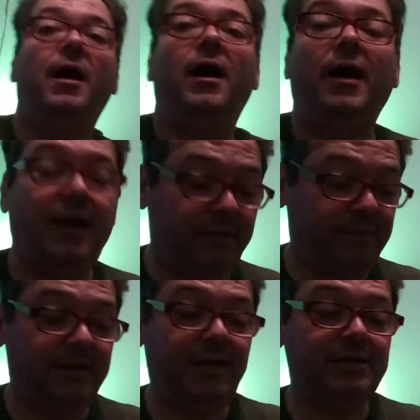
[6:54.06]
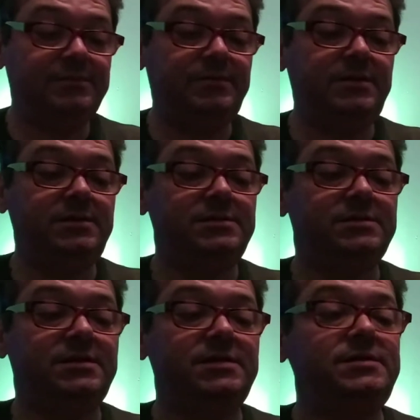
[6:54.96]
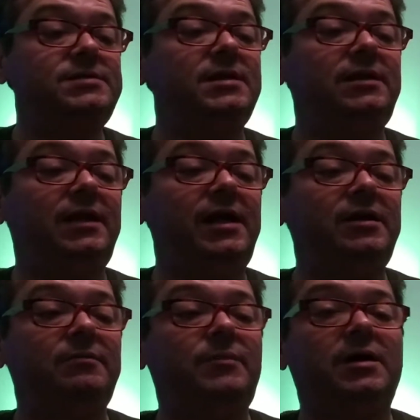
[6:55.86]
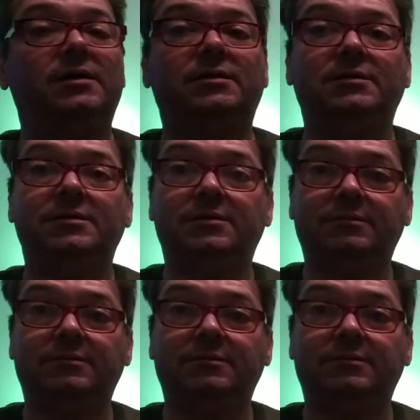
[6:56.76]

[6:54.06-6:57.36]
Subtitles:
Alright, the next piece, this is a later model